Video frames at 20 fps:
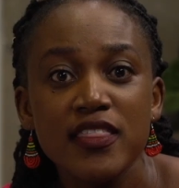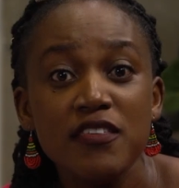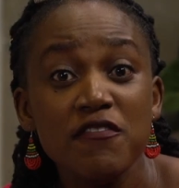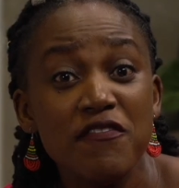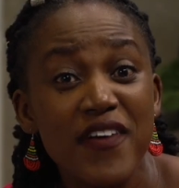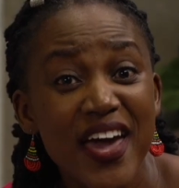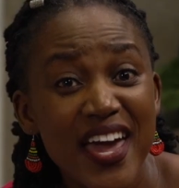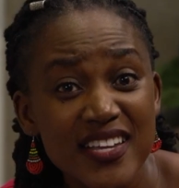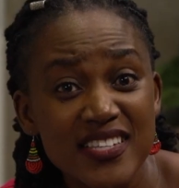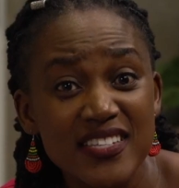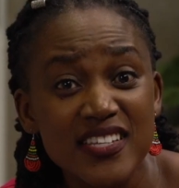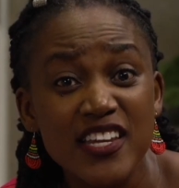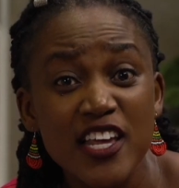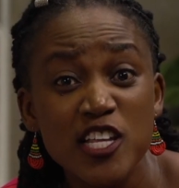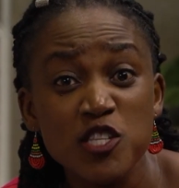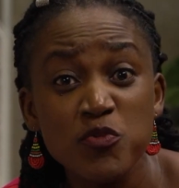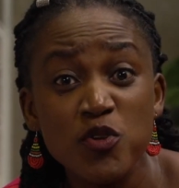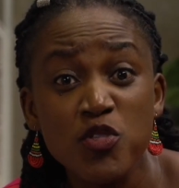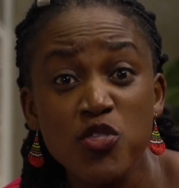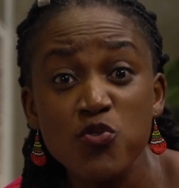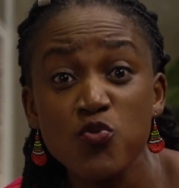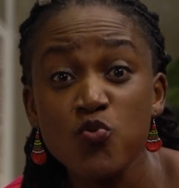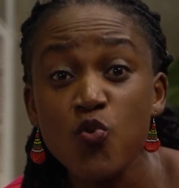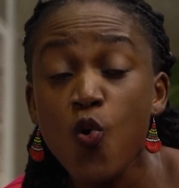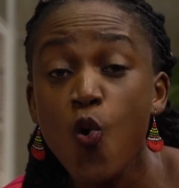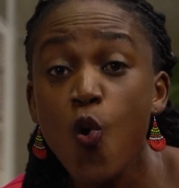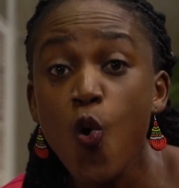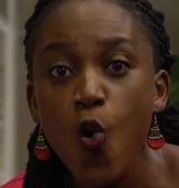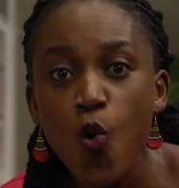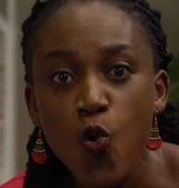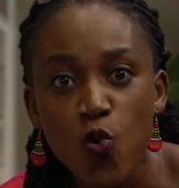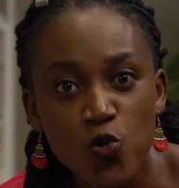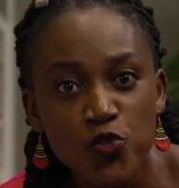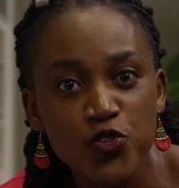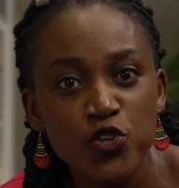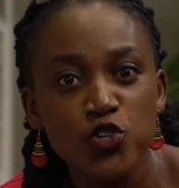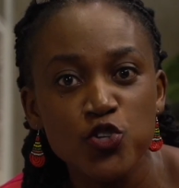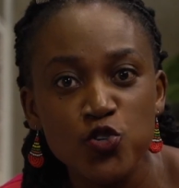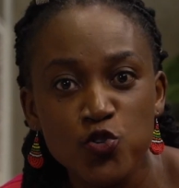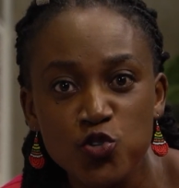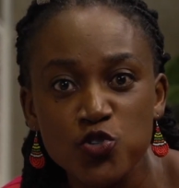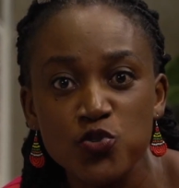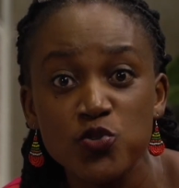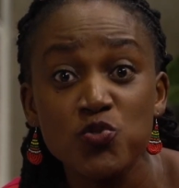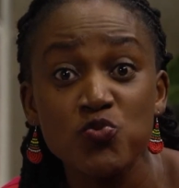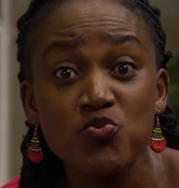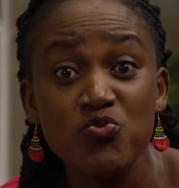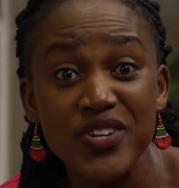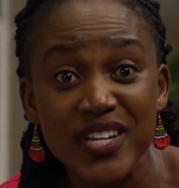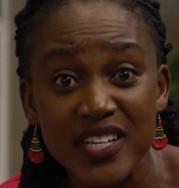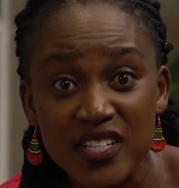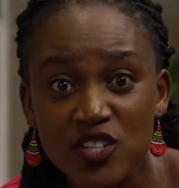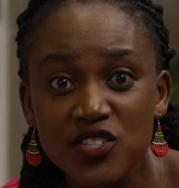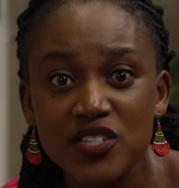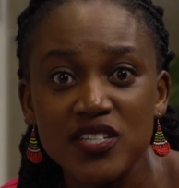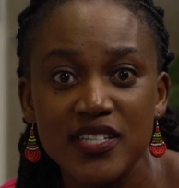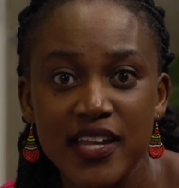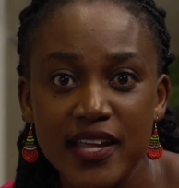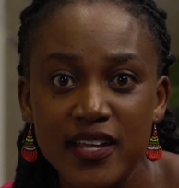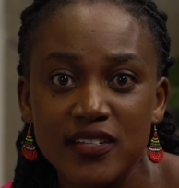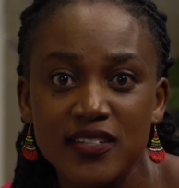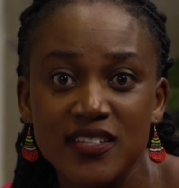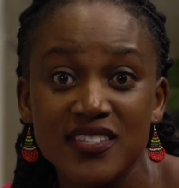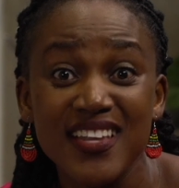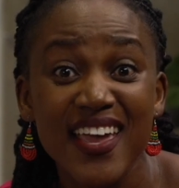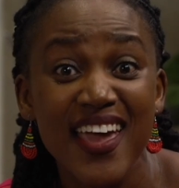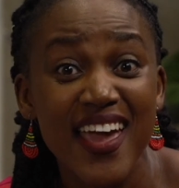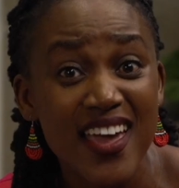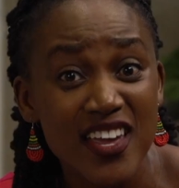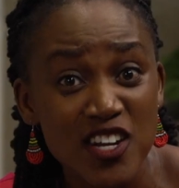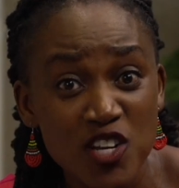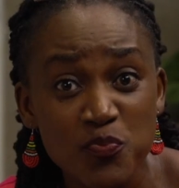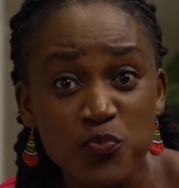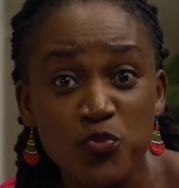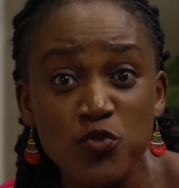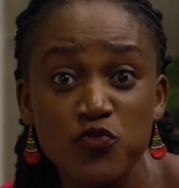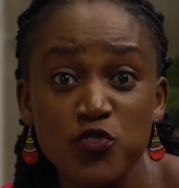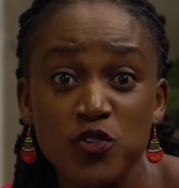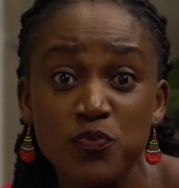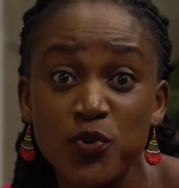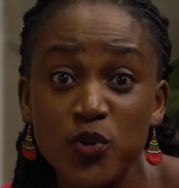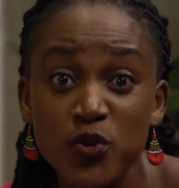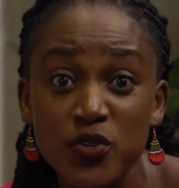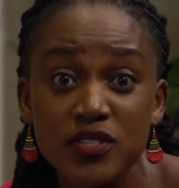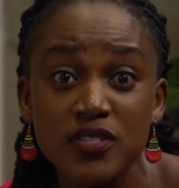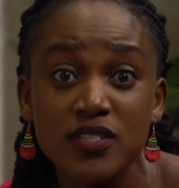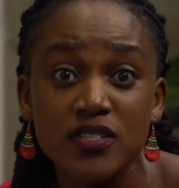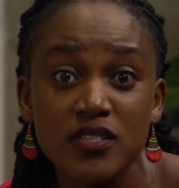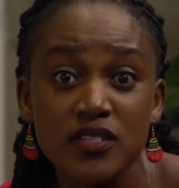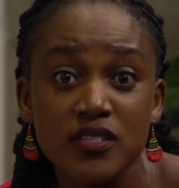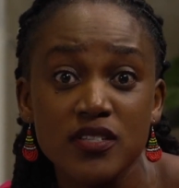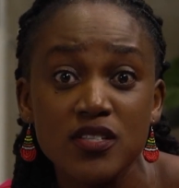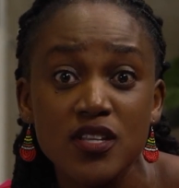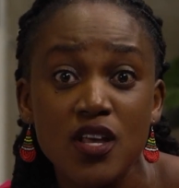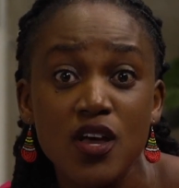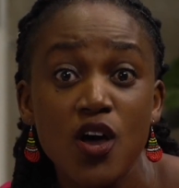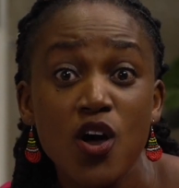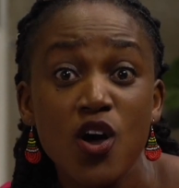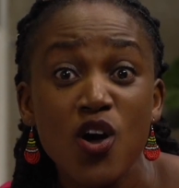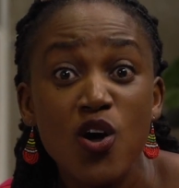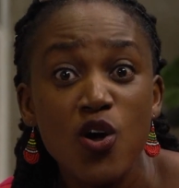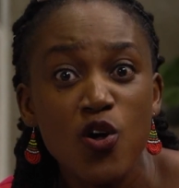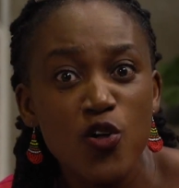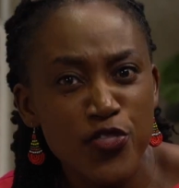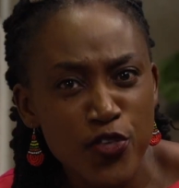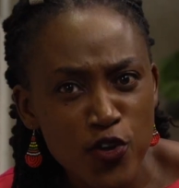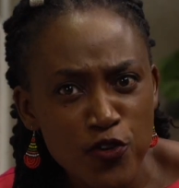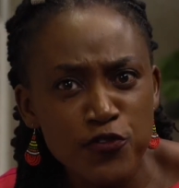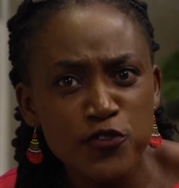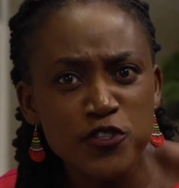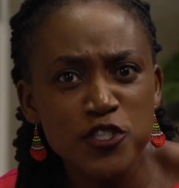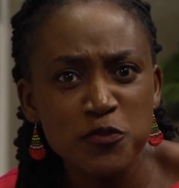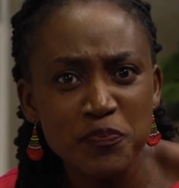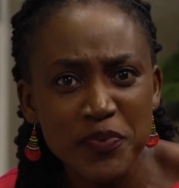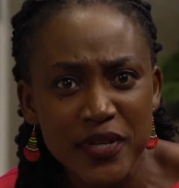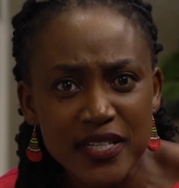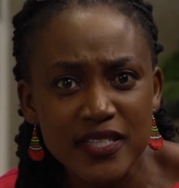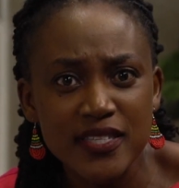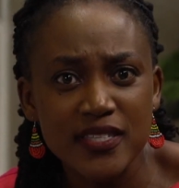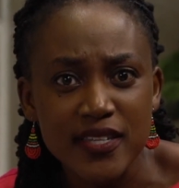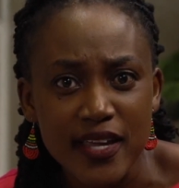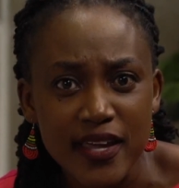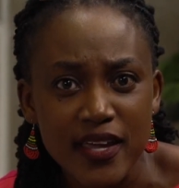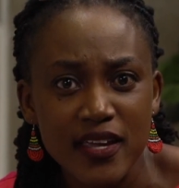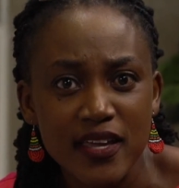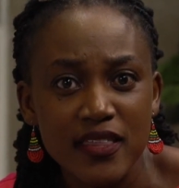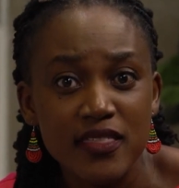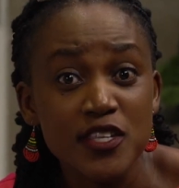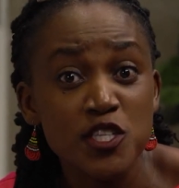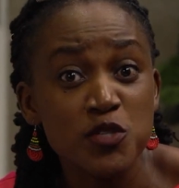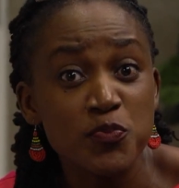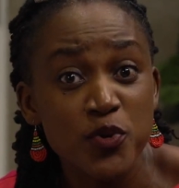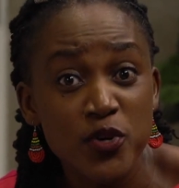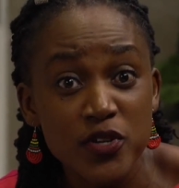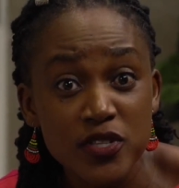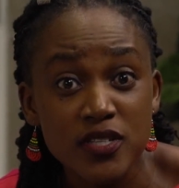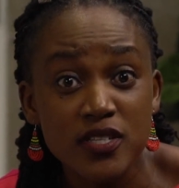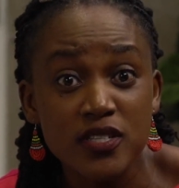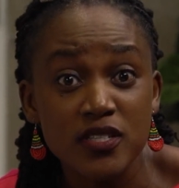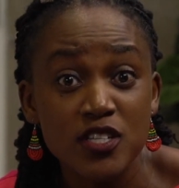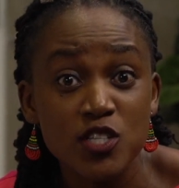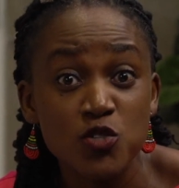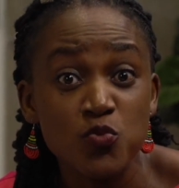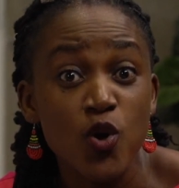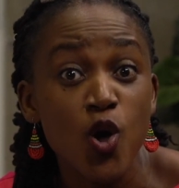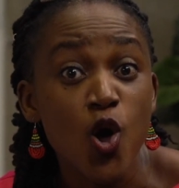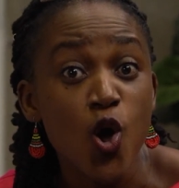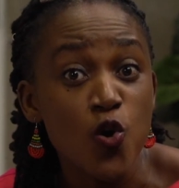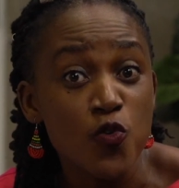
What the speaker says: The vaccine has been through all the usual research stages and approval processes, although for speed's sake, these processes were